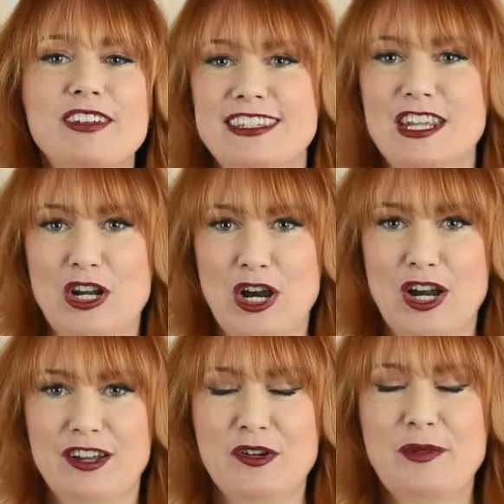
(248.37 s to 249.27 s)

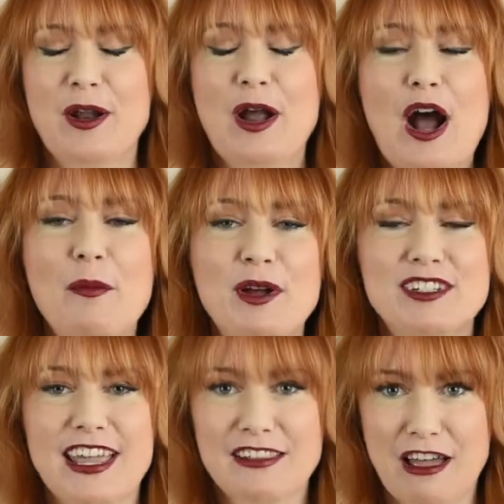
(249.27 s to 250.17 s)
visitor, no matter how much
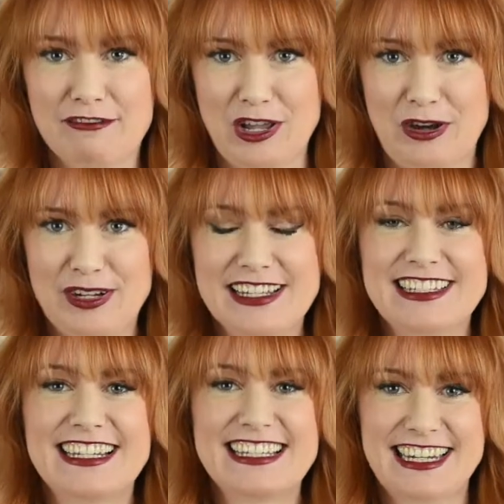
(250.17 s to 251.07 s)
they love you, is
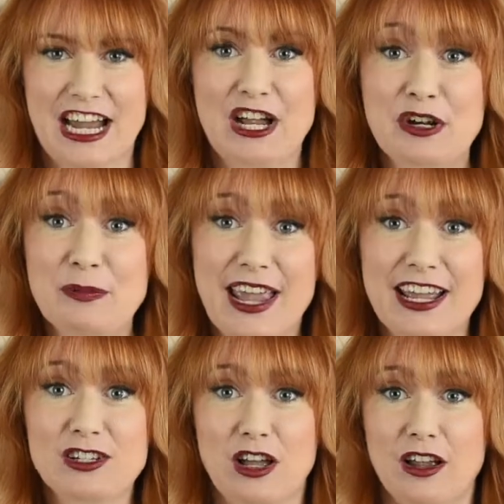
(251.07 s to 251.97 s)
going to stay on your
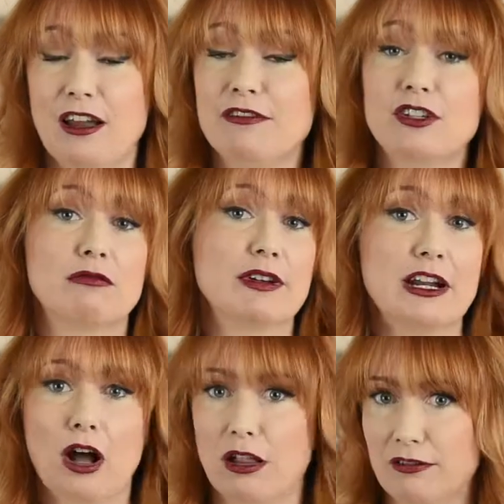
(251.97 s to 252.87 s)
page long enough to
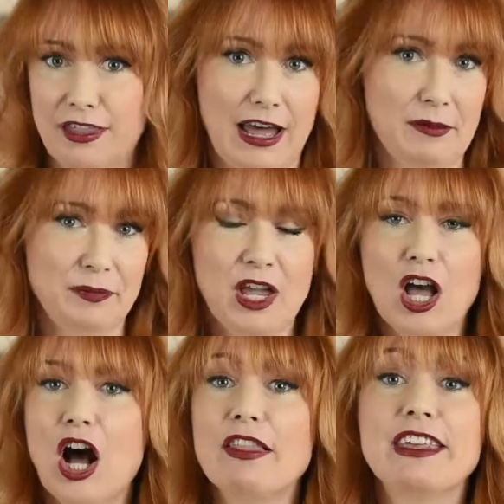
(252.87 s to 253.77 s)
read all of that.
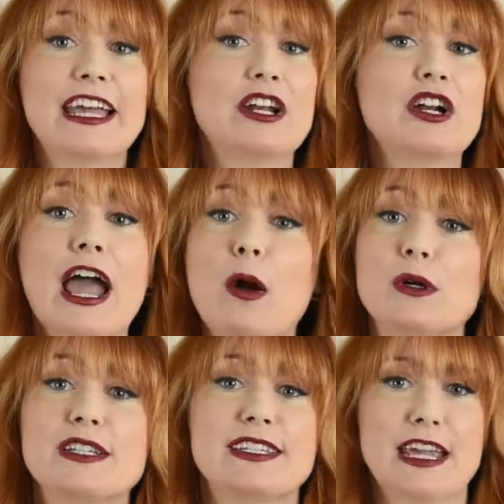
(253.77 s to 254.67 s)
On the internet,
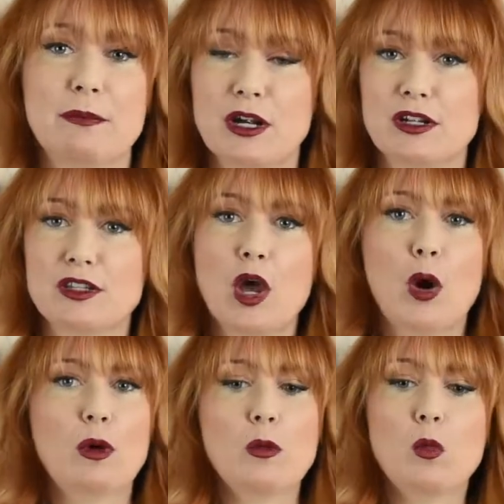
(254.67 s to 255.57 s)
we're skimmers.
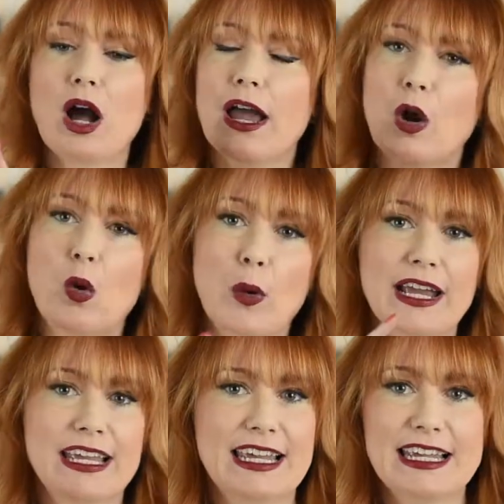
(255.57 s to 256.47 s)
We want
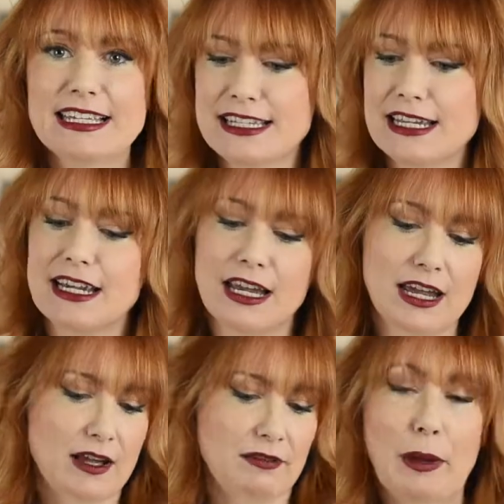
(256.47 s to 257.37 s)
quick, easy,
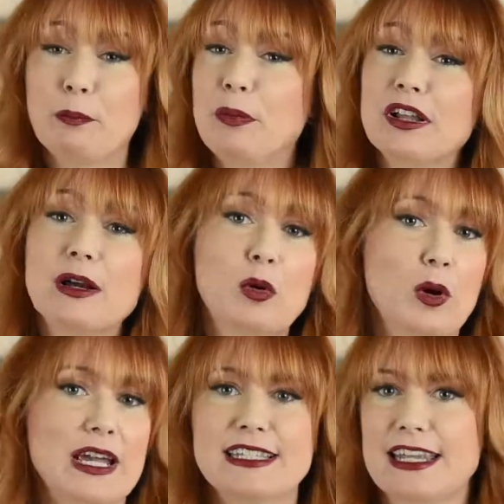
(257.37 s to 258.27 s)
like bullet
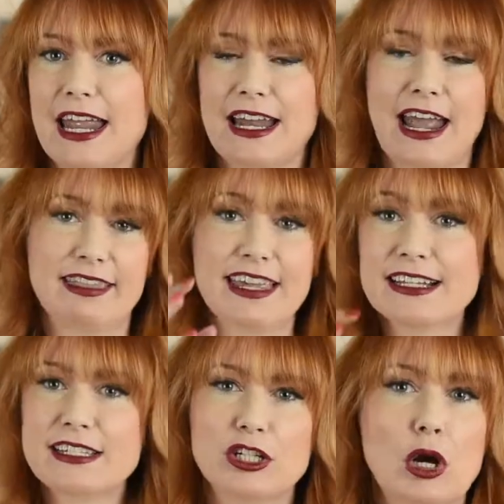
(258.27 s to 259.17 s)
points and
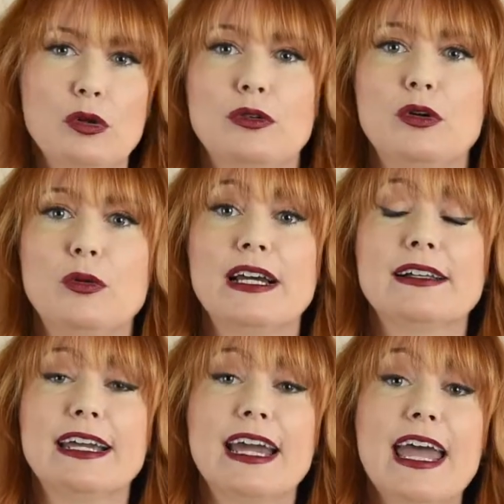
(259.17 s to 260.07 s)
things to go through
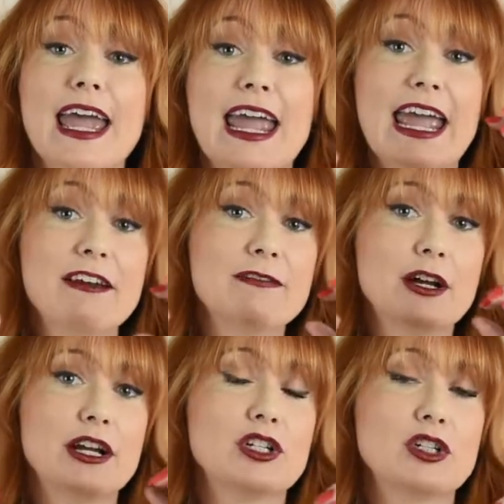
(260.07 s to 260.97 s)
quickly. If
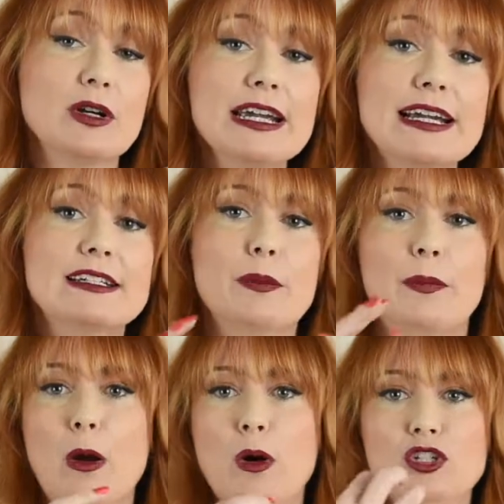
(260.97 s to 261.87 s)
they're intrigued
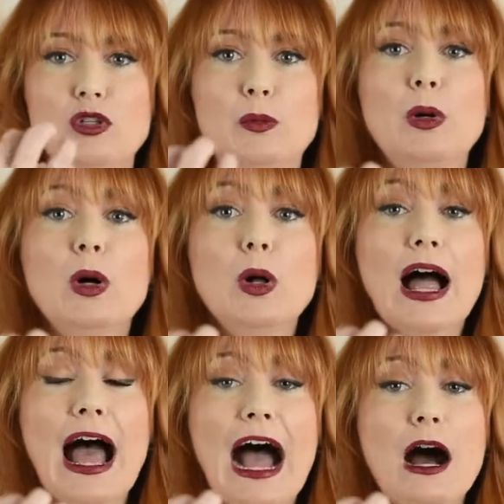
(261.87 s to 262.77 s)
by what you
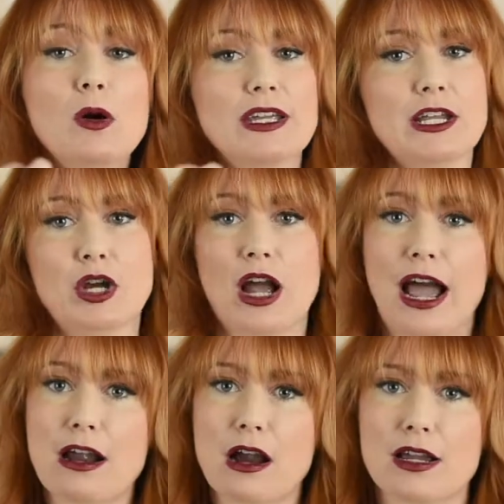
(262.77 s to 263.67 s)
pull out in your
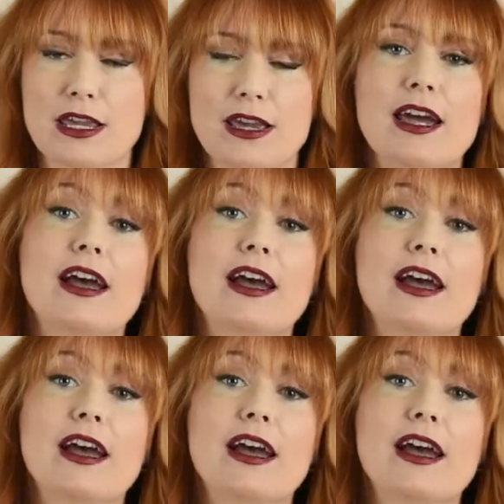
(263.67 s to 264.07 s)
hierarchy,